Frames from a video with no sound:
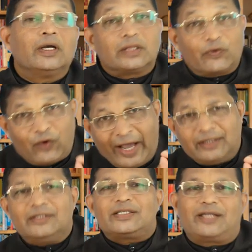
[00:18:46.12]
The
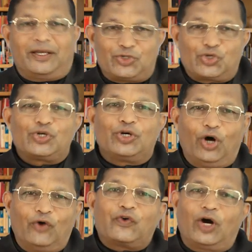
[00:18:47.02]
final stage
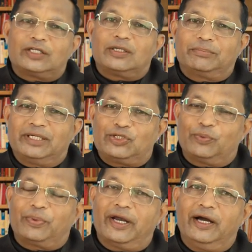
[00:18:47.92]
of
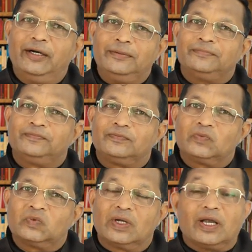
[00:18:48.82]
contemplative prayer
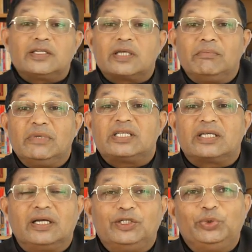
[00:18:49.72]
is
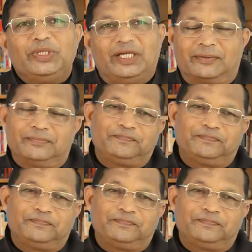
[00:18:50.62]
mystical union.